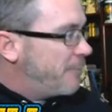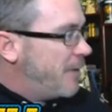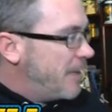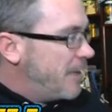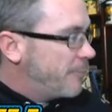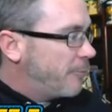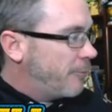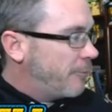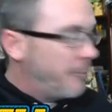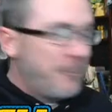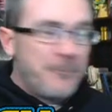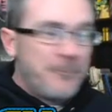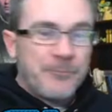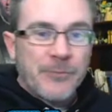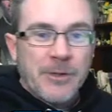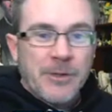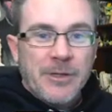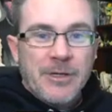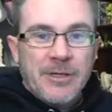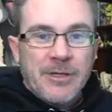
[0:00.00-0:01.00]
people
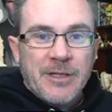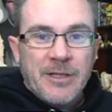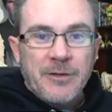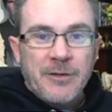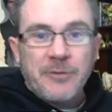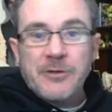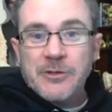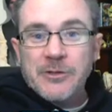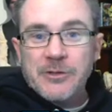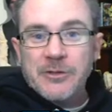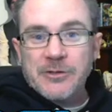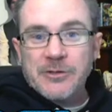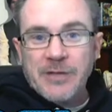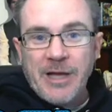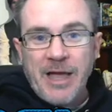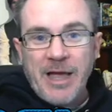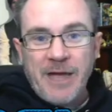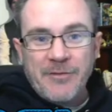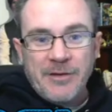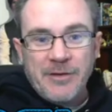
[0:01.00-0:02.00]
than Nucha's is used to
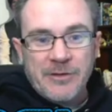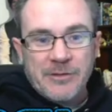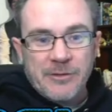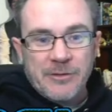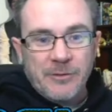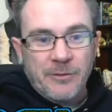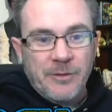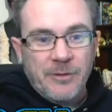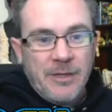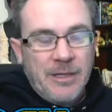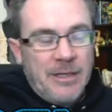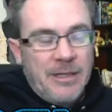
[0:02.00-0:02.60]
having to.